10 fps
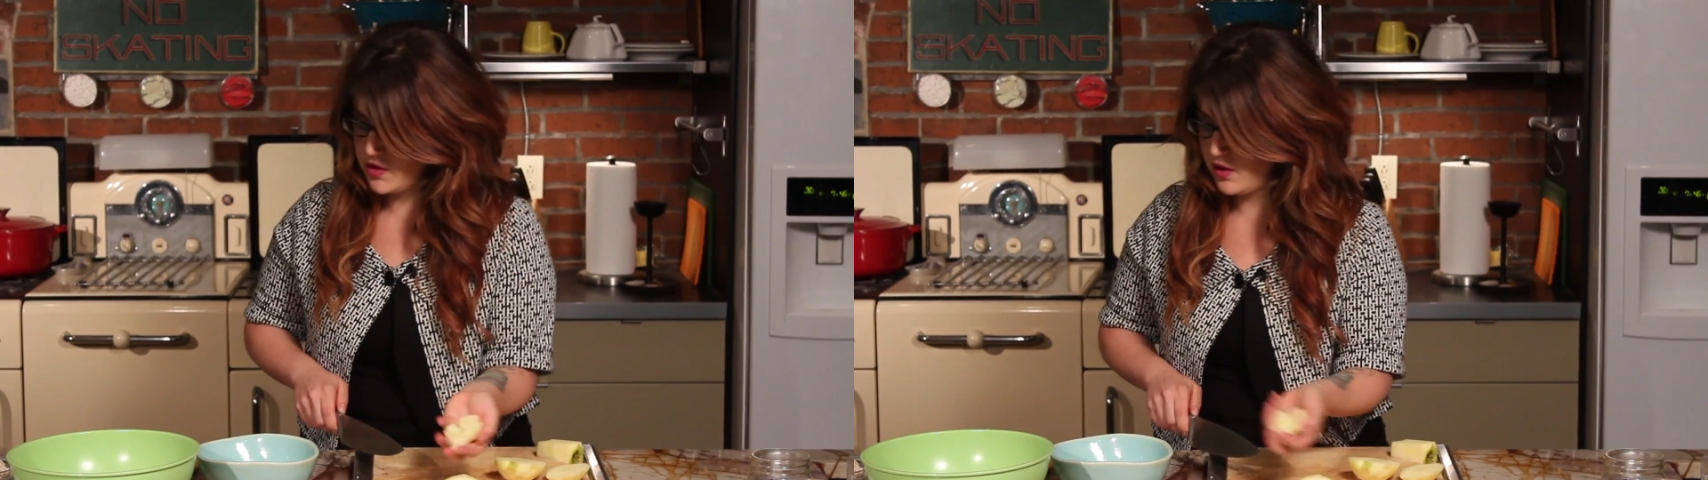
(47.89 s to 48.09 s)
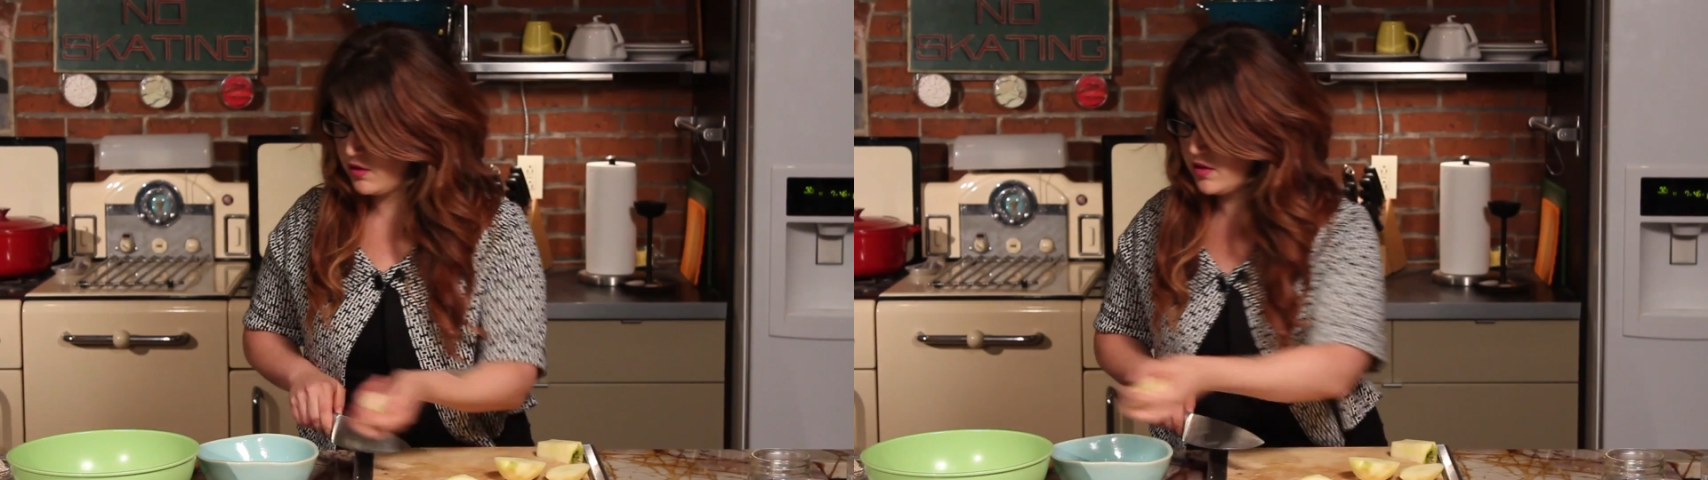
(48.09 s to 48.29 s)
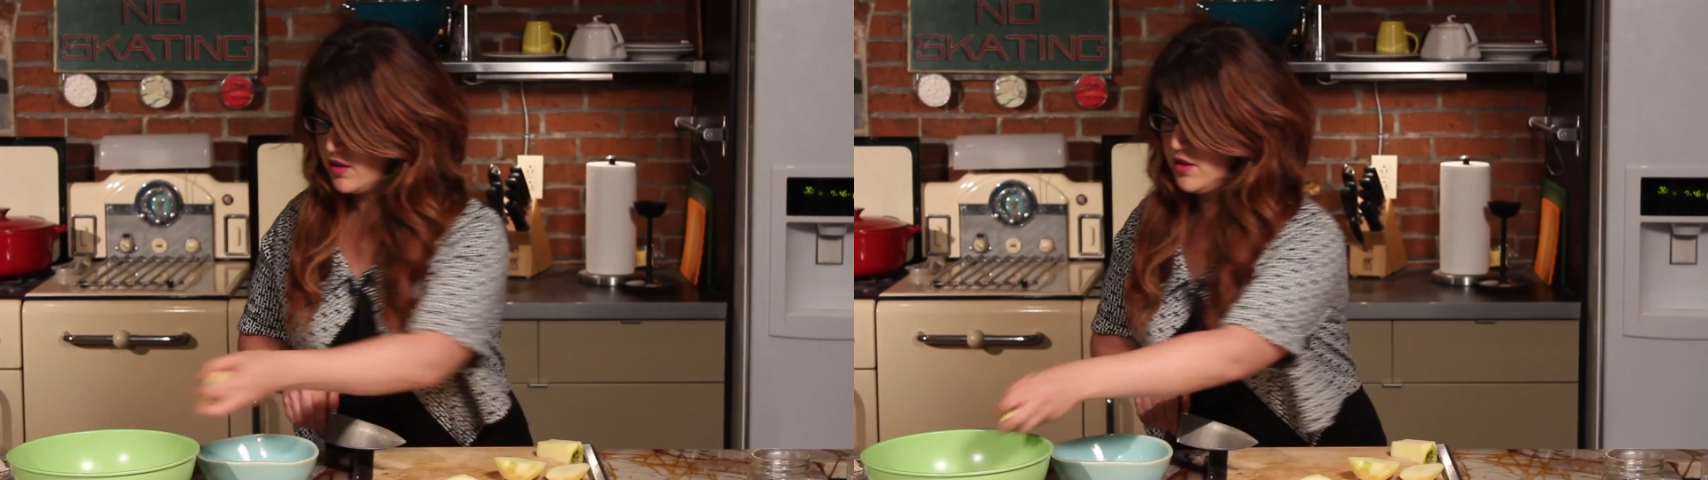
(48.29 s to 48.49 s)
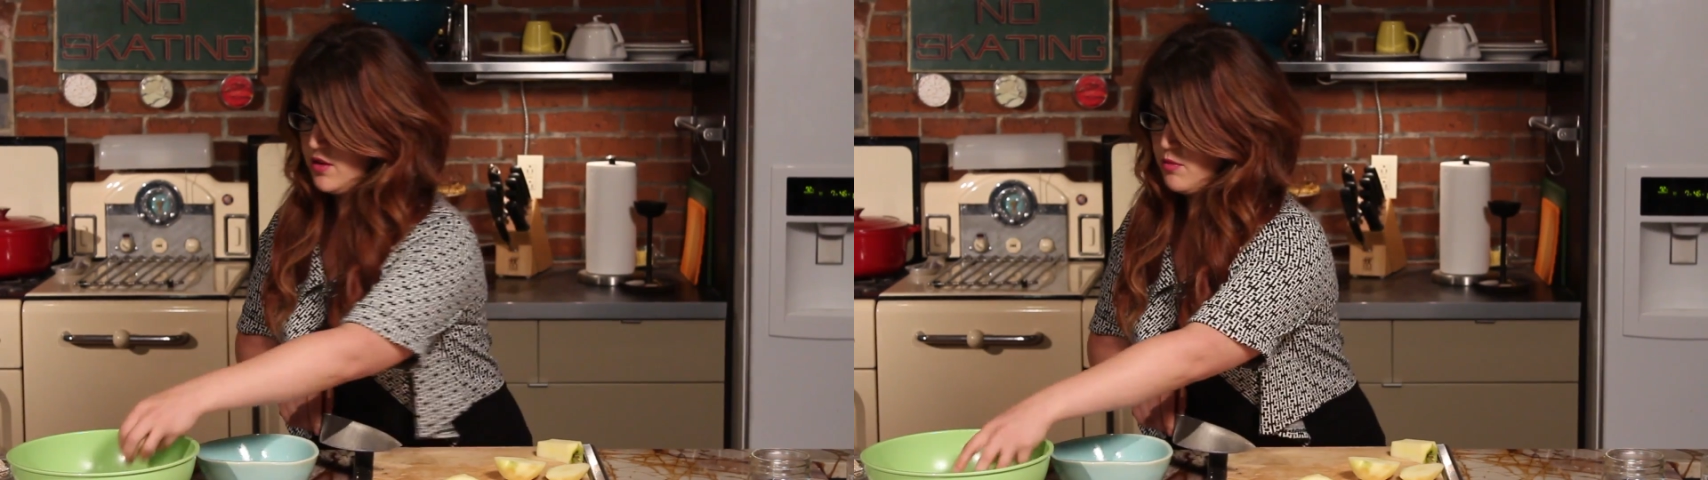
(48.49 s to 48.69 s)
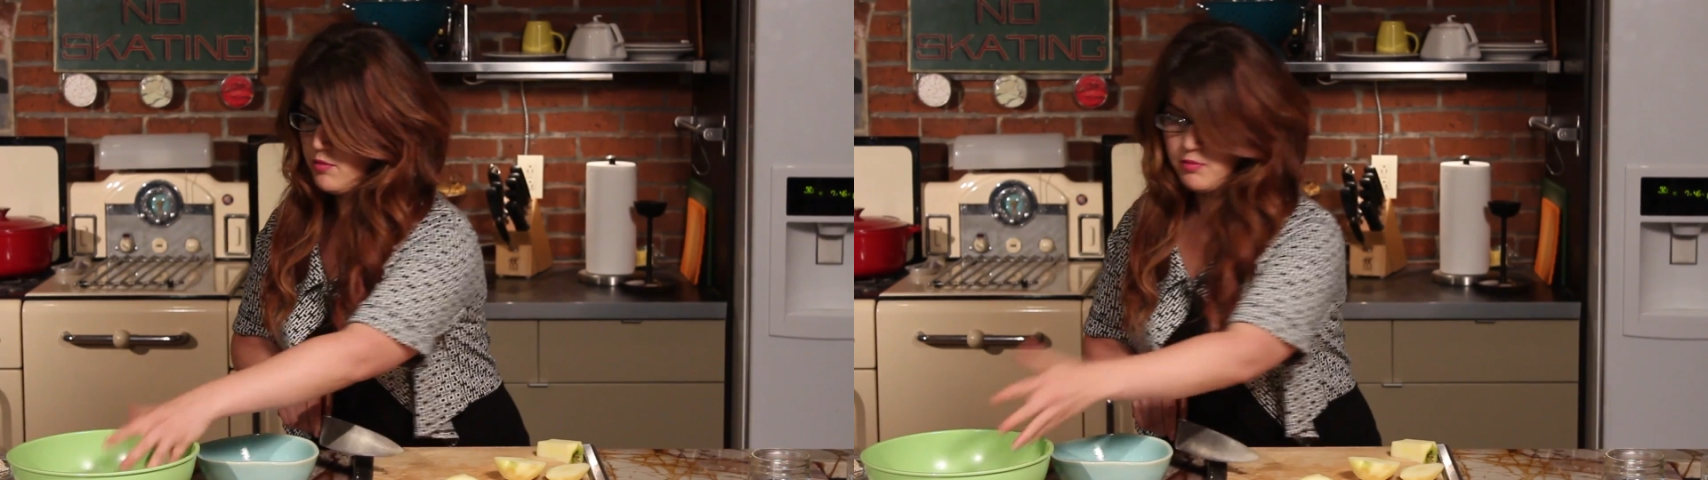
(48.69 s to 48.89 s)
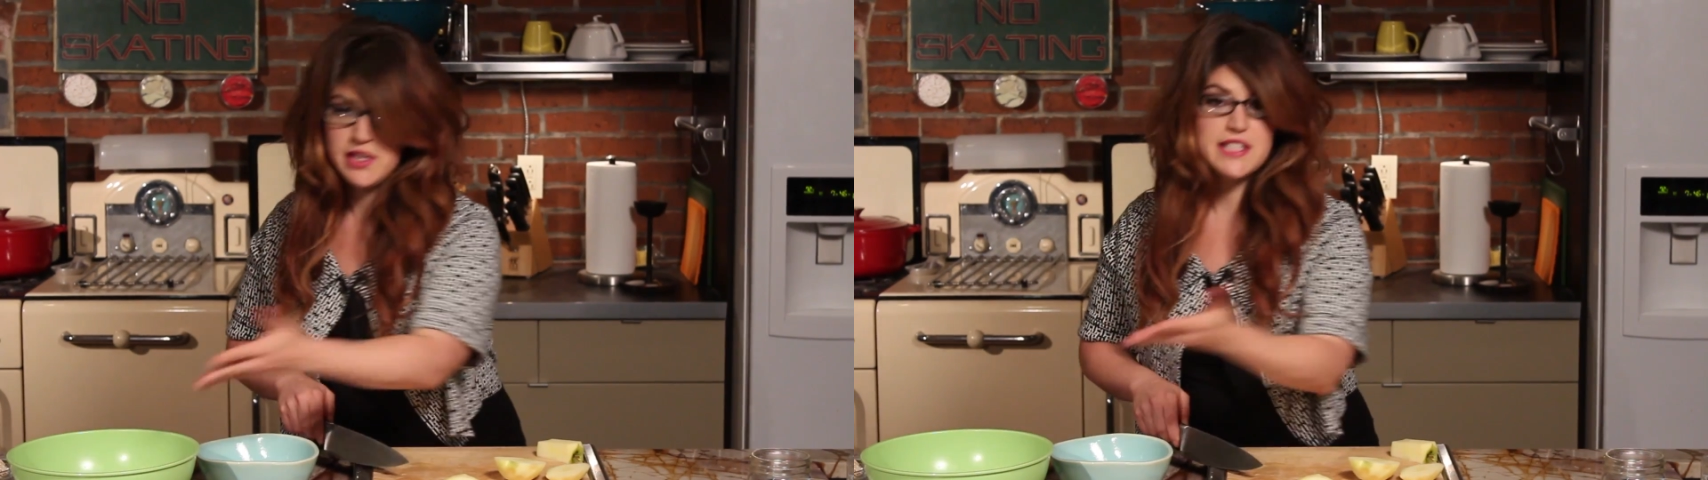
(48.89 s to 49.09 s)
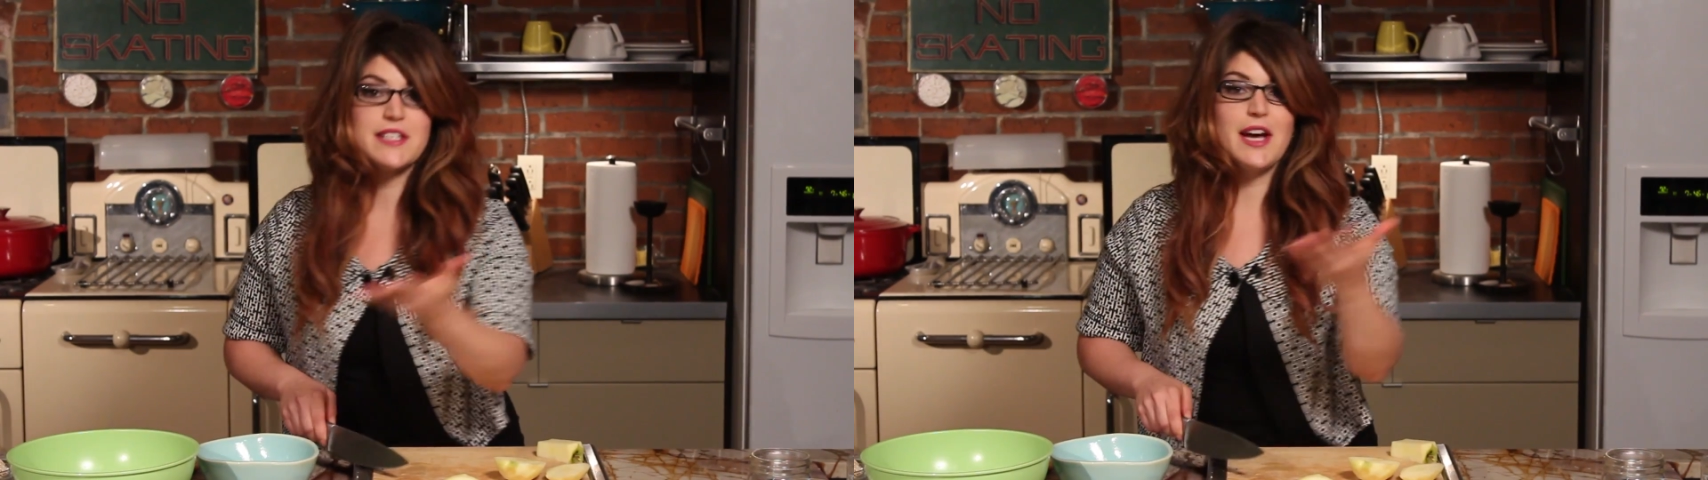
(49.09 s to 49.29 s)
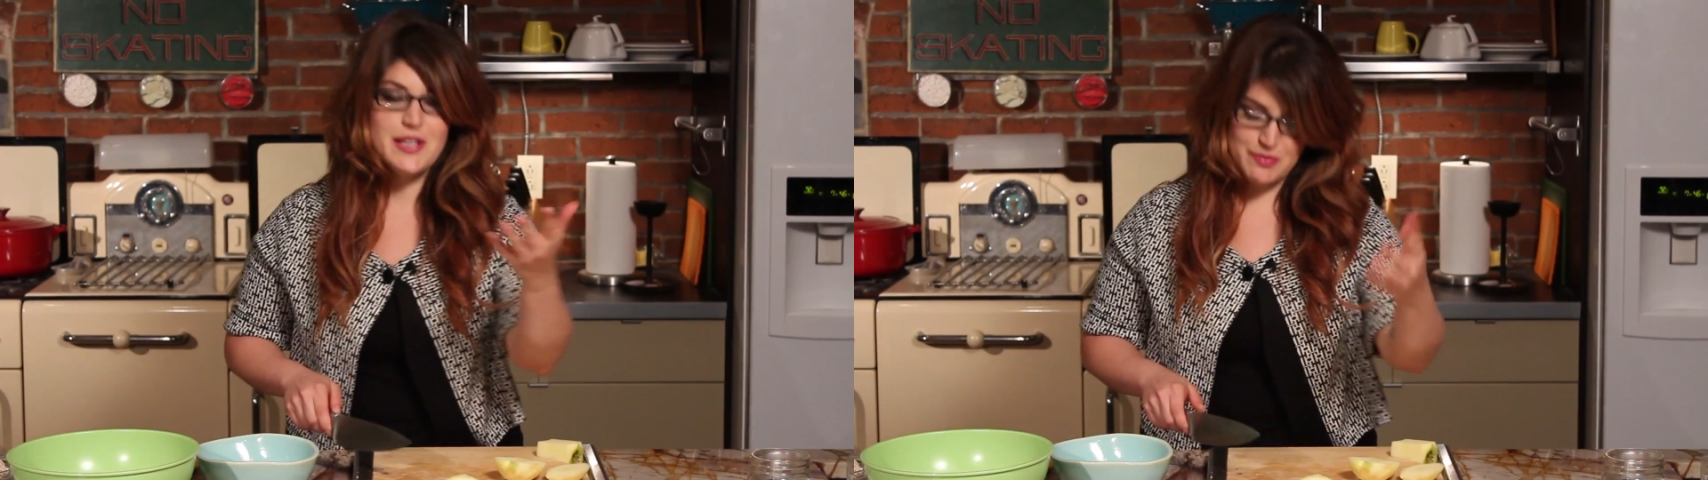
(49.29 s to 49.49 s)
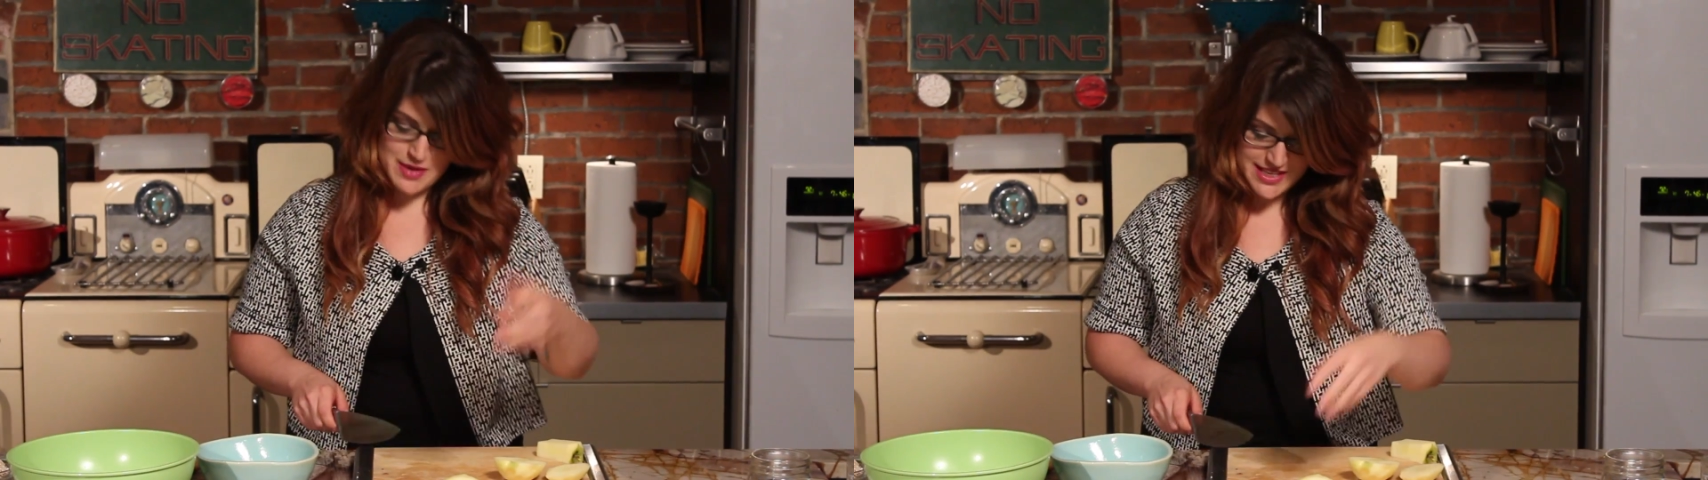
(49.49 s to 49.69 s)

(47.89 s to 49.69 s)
so bite-sized